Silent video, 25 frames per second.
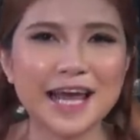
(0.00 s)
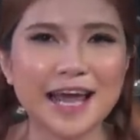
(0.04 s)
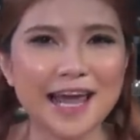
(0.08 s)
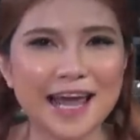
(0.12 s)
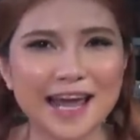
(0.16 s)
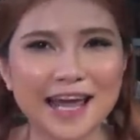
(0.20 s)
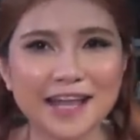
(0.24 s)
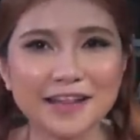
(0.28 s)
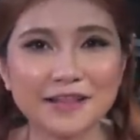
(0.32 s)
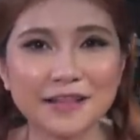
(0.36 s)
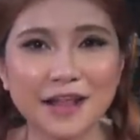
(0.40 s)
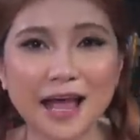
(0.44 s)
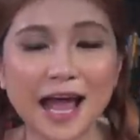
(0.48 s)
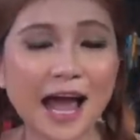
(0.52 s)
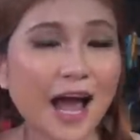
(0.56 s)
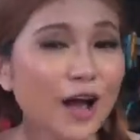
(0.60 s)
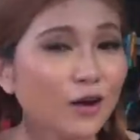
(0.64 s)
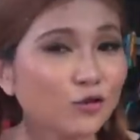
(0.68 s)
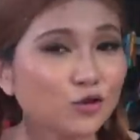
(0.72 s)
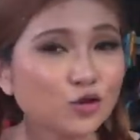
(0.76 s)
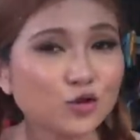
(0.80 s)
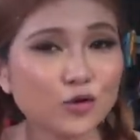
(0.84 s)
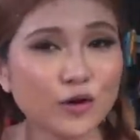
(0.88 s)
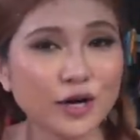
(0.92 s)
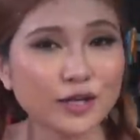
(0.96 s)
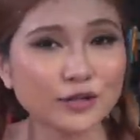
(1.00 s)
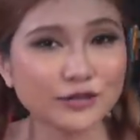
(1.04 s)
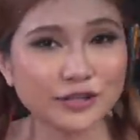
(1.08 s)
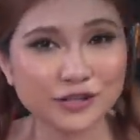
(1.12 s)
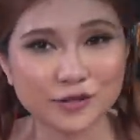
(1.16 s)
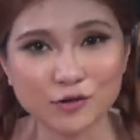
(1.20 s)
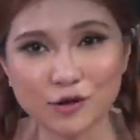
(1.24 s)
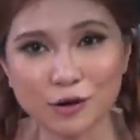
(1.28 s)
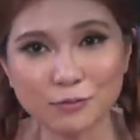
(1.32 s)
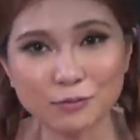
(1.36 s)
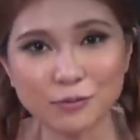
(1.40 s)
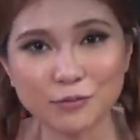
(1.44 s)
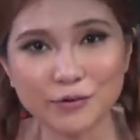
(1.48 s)
and I'll try to
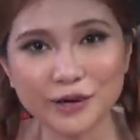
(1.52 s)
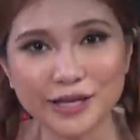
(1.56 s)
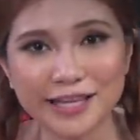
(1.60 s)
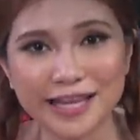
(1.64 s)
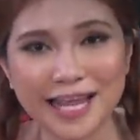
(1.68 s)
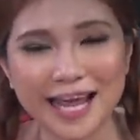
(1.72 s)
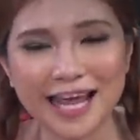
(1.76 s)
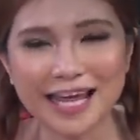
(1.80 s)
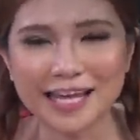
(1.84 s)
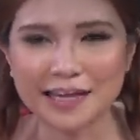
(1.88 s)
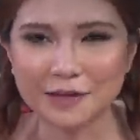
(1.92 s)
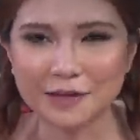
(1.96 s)
incorporate that